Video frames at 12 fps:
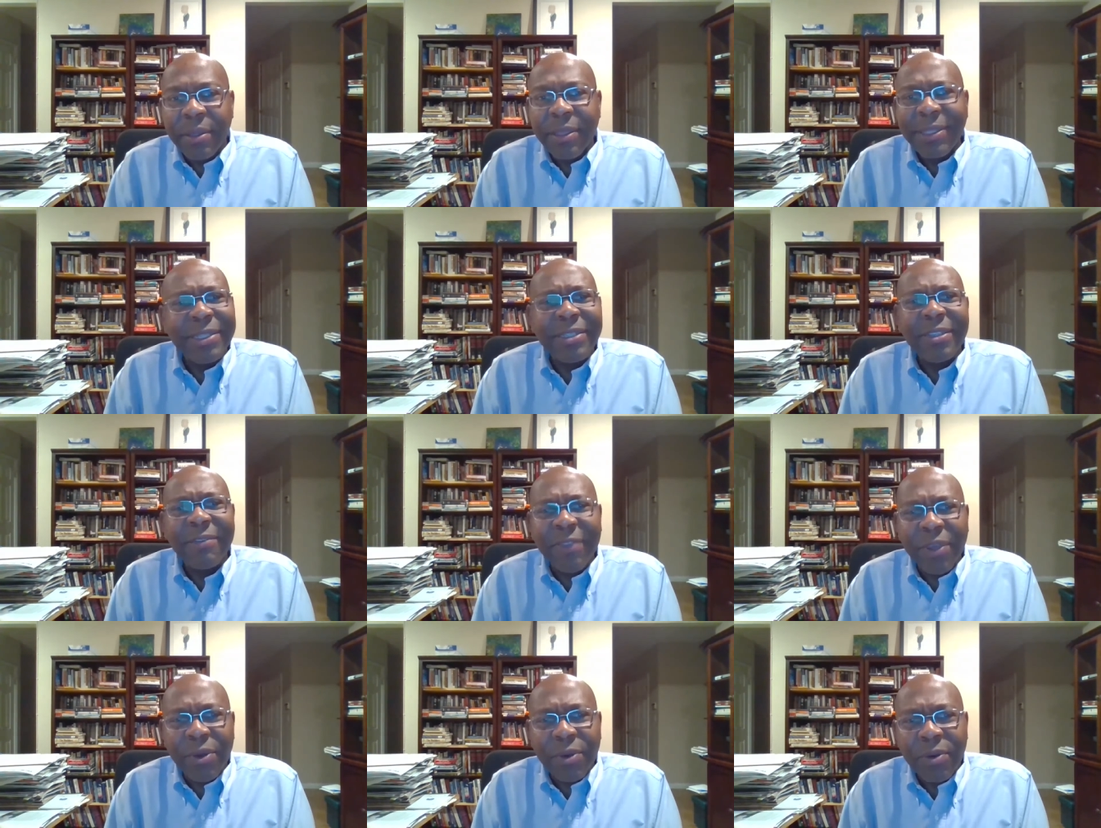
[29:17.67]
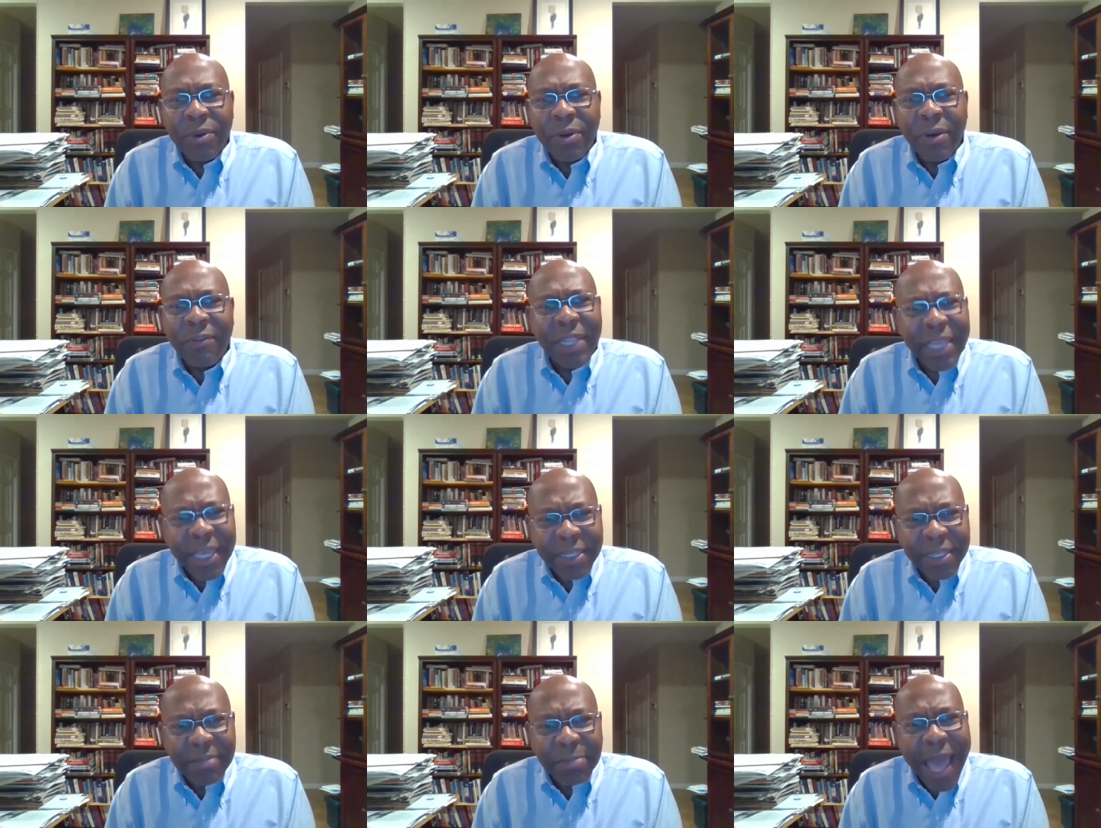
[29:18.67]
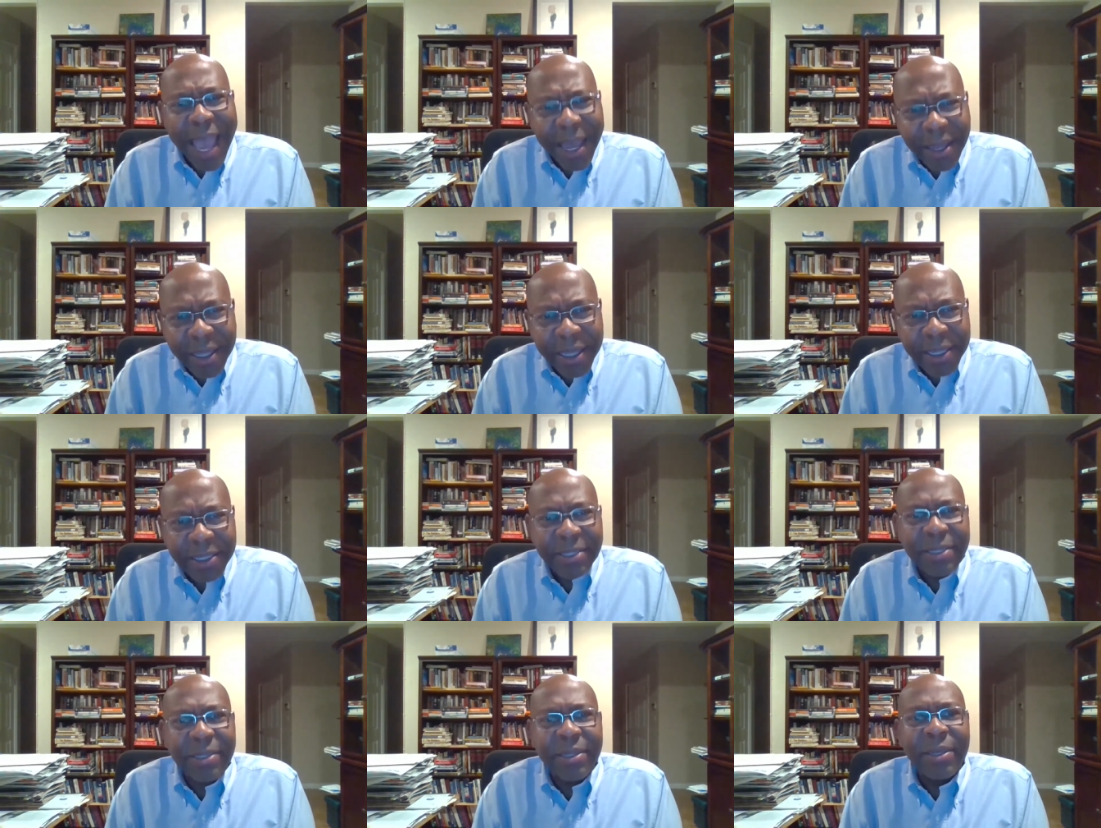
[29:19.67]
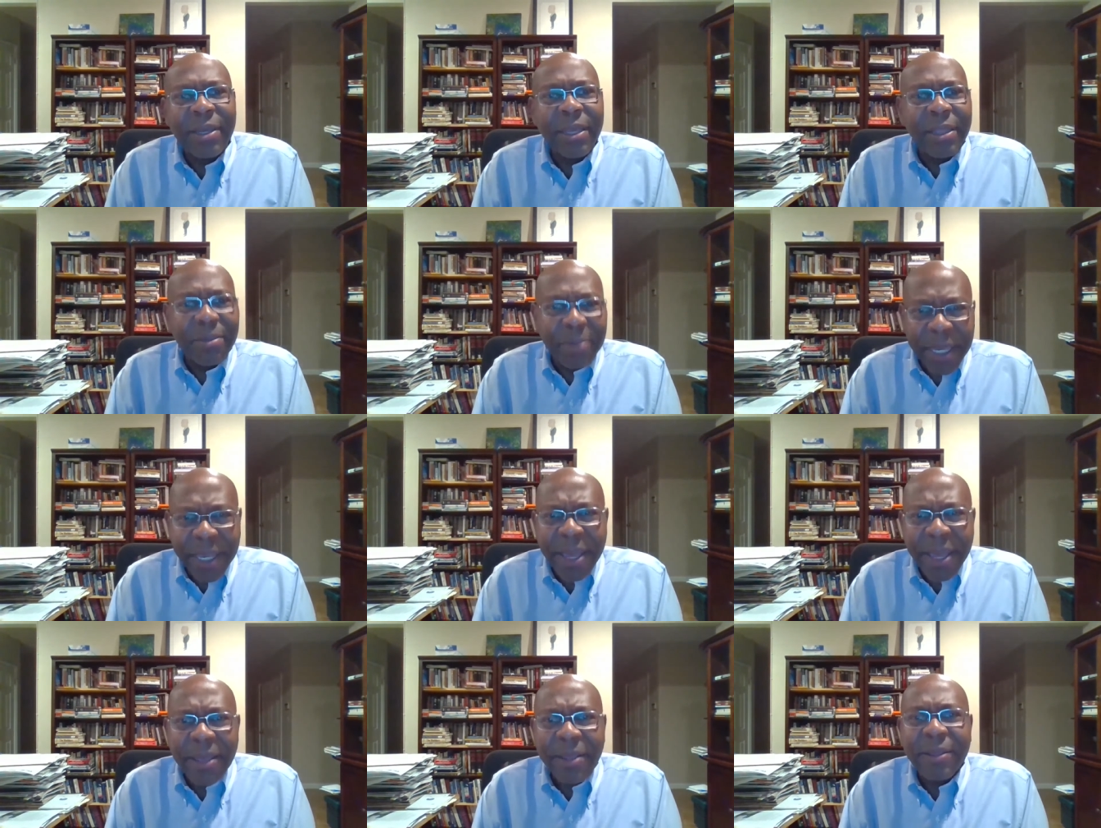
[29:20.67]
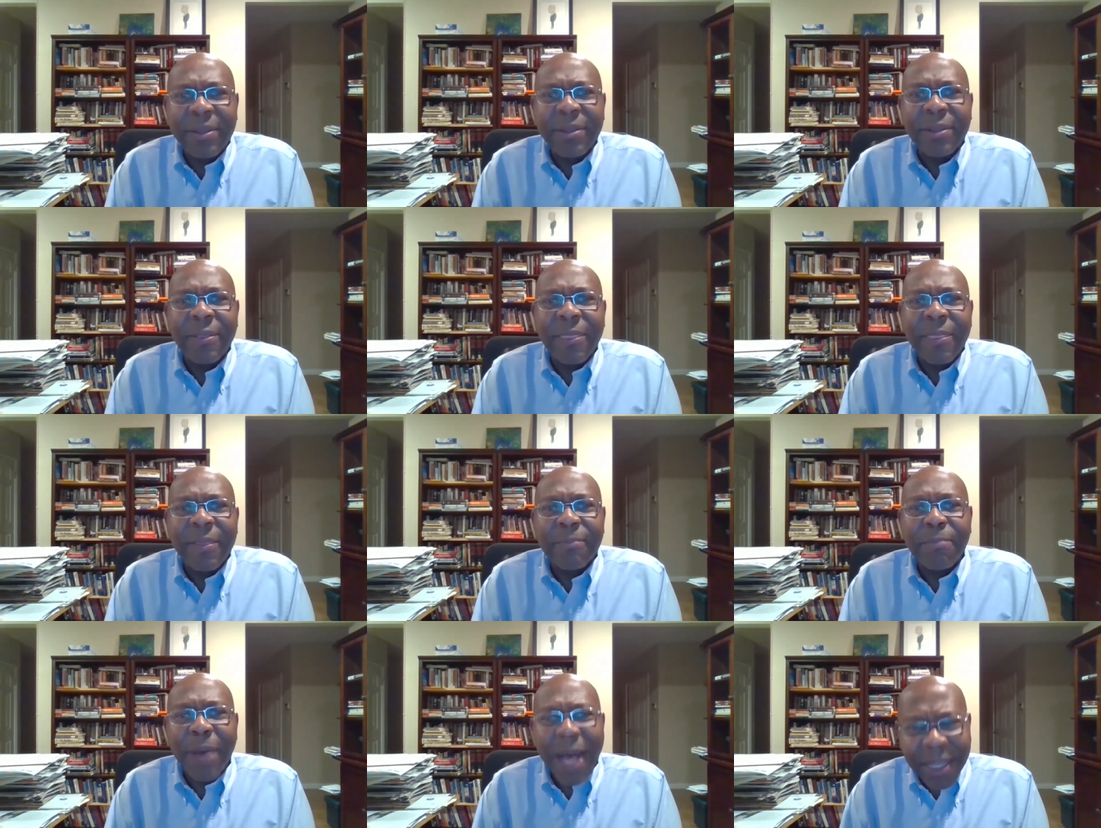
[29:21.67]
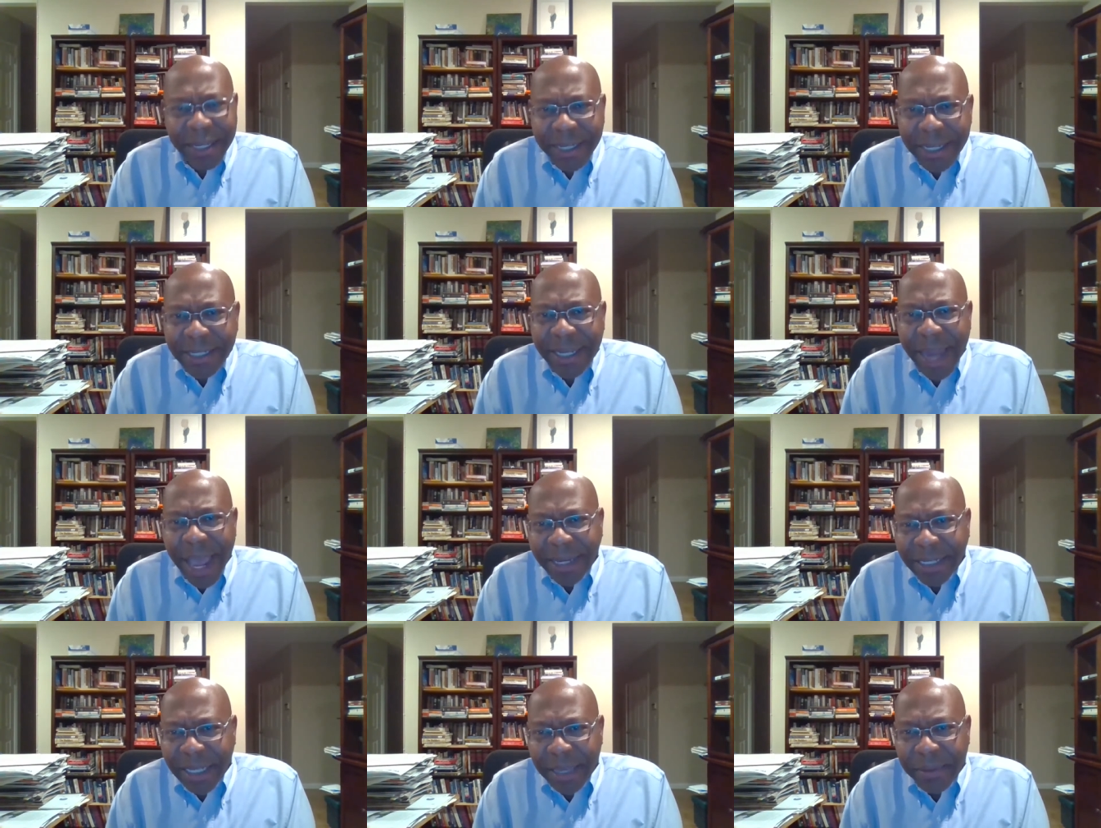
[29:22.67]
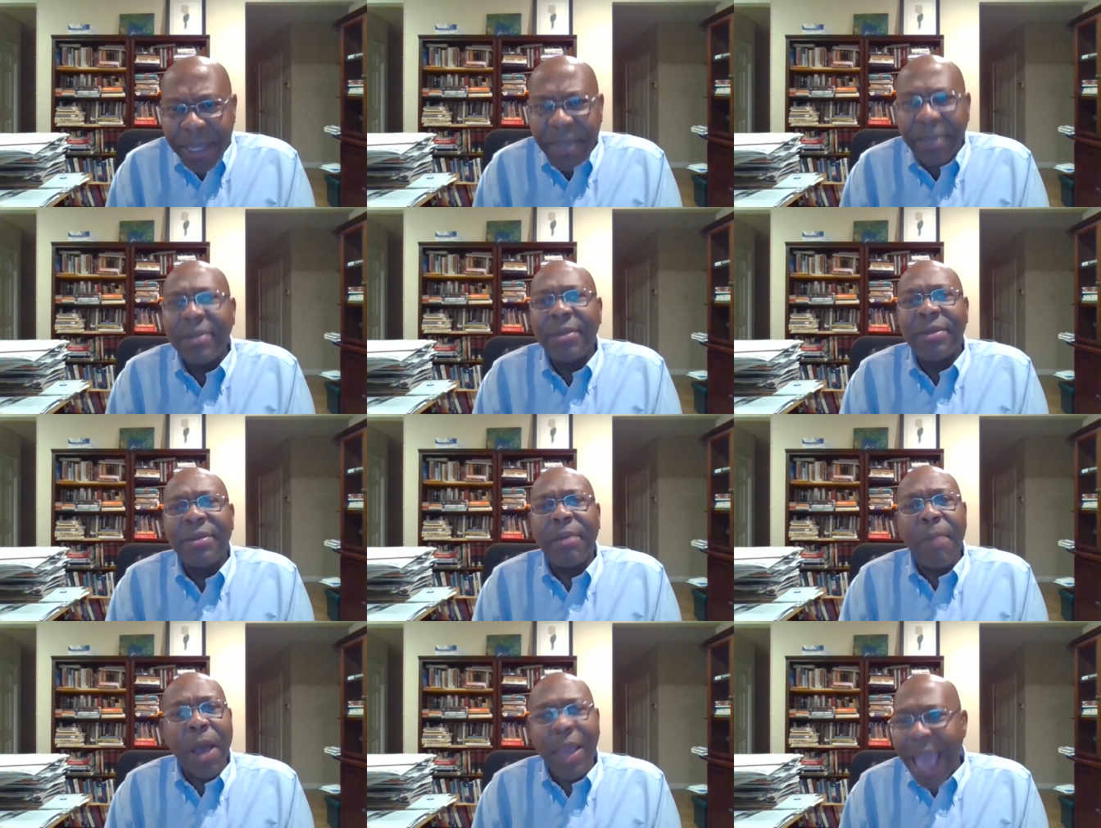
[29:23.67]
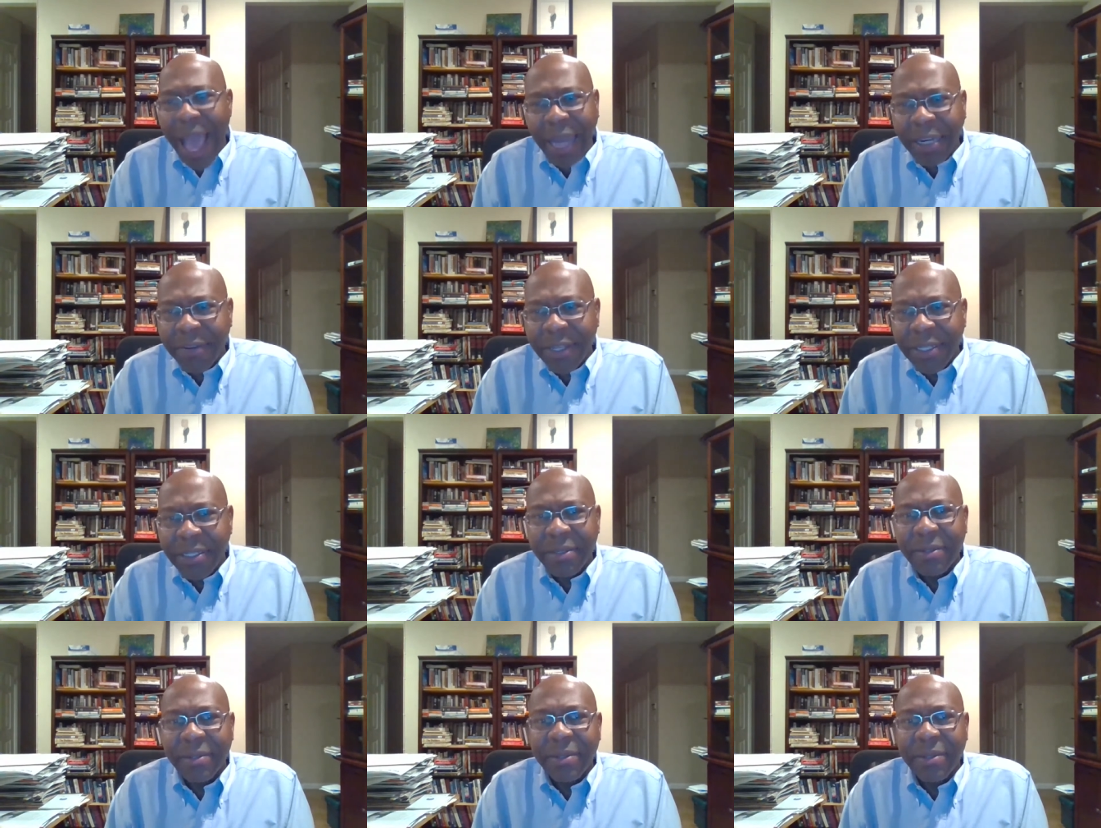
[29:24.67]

This is the view of elites, Black elites, in the media, in politics, in academia, among activists,